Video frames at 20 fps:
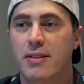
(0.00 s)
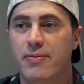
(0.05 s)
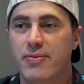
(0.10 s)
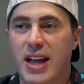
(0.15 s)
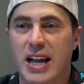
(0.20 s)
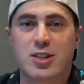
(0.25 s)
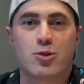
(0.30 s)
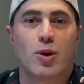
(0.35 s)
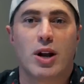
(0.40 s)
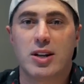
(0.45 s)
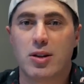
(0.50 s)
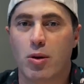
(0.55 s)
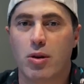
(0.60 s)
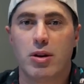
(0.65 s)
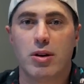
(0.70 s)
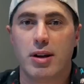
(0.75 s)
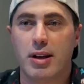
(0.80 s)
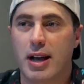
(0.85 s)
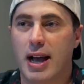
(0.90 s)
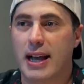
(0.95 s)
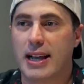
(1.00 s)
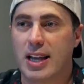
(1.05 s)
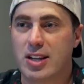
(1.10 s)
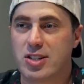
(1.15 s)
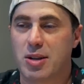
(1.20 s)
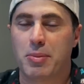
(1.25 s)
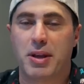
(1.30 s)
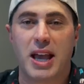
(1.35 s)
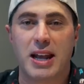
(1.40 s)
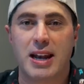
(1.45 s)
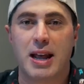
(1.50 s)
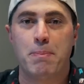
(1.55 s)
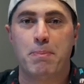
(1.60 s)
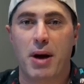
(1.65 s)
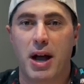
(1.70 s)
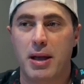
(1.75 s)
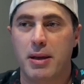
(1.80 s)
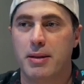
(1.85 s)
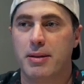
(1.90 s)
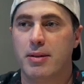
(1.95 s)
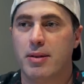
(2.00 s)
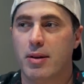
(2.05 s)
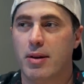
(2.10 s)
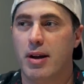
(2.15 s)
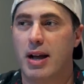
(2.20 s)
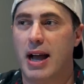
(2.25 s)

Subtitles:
That's what I guess I'm getting at by